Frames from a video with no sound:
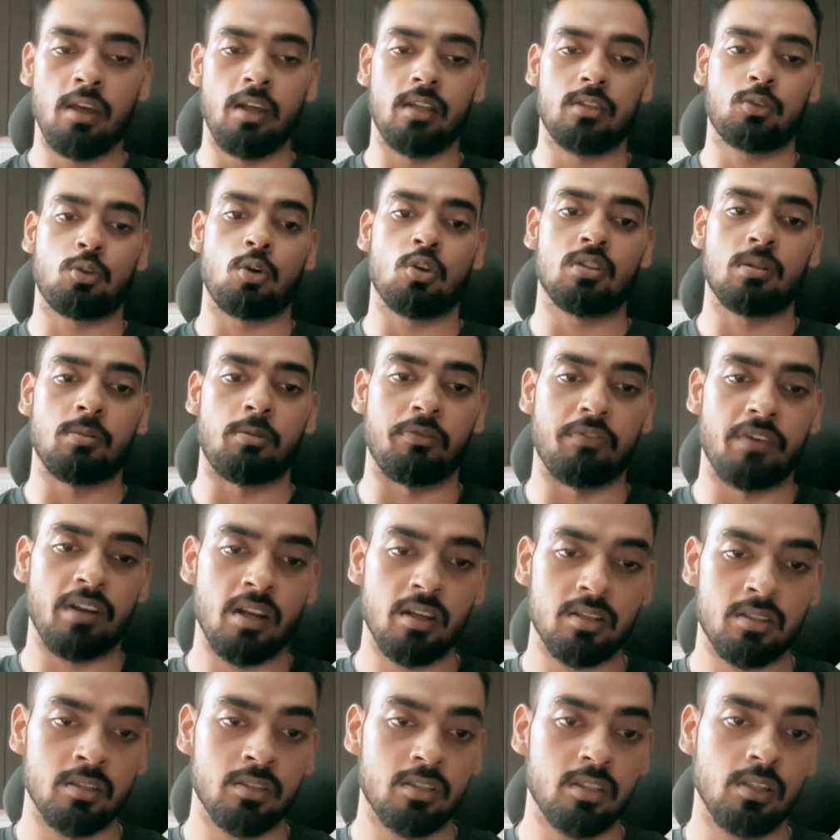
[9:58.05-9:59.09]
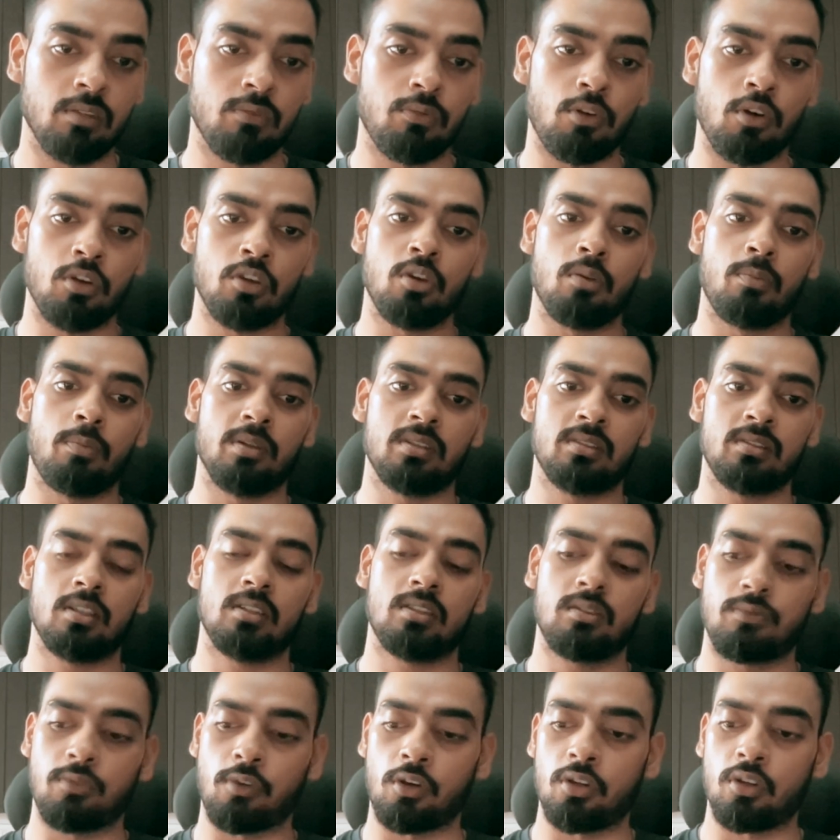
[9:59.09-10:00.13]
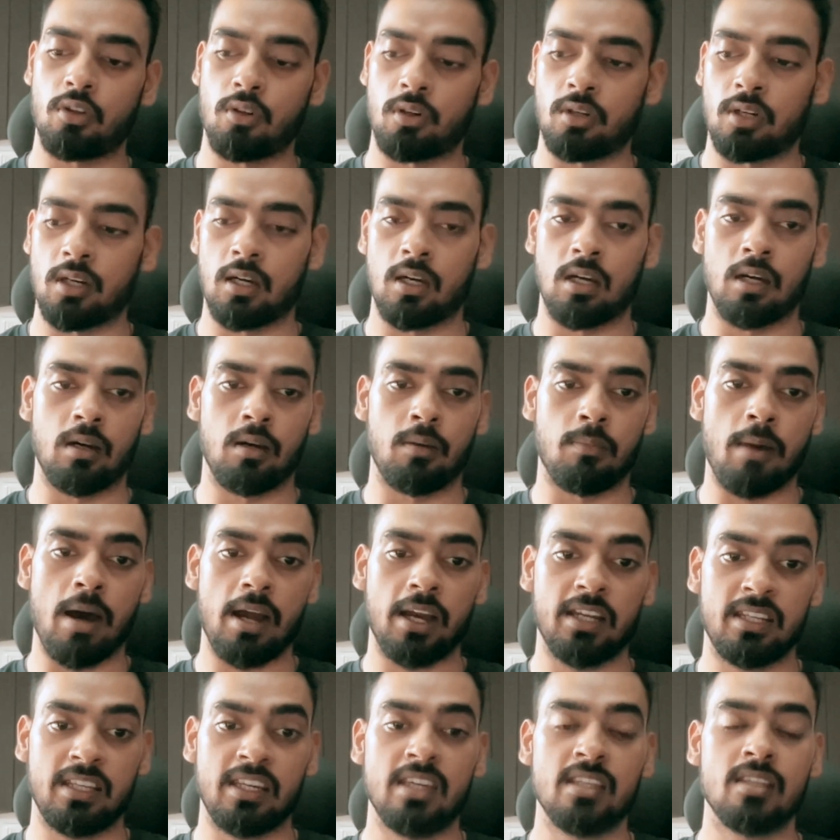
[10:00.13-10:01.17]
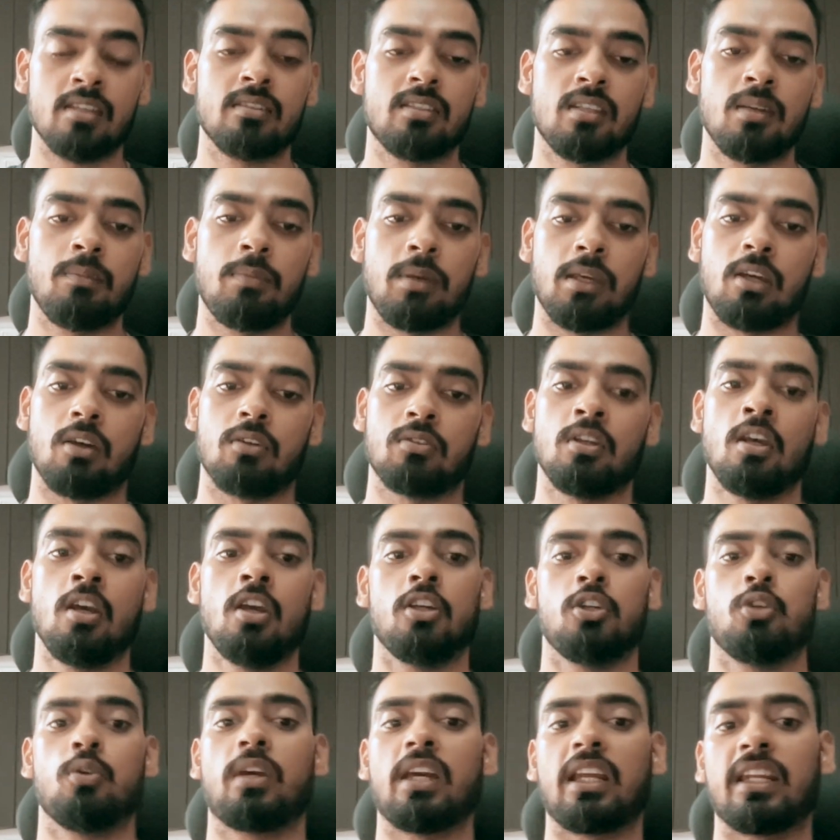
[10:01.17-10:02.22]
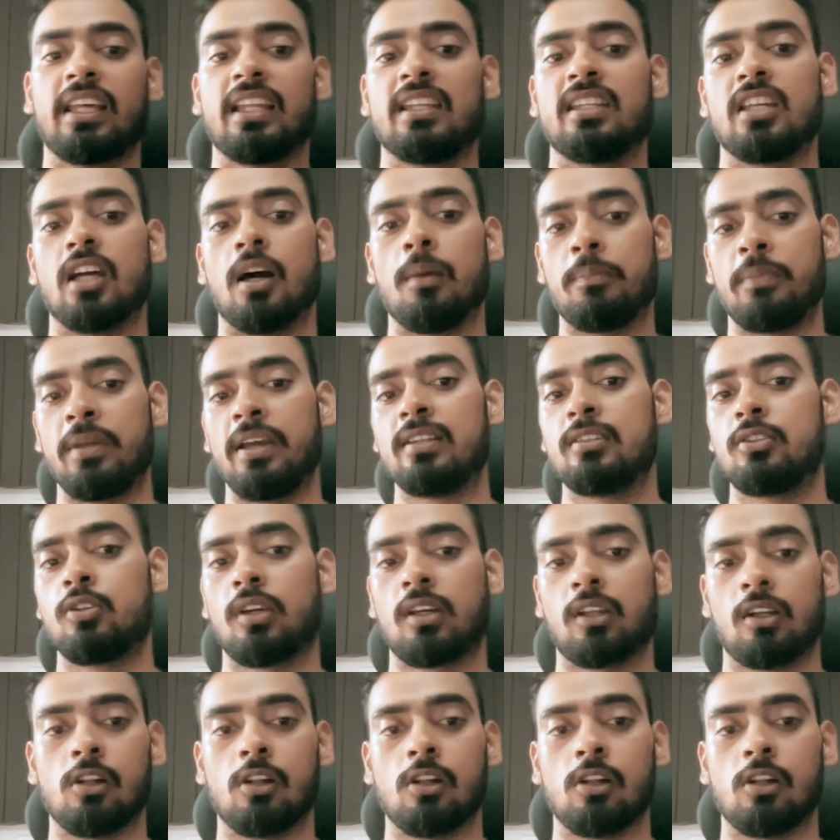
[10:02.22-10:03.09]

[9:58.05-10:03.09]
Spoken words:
It's going to be very essential for your business, for your marketing agency, because you can get the updates. You can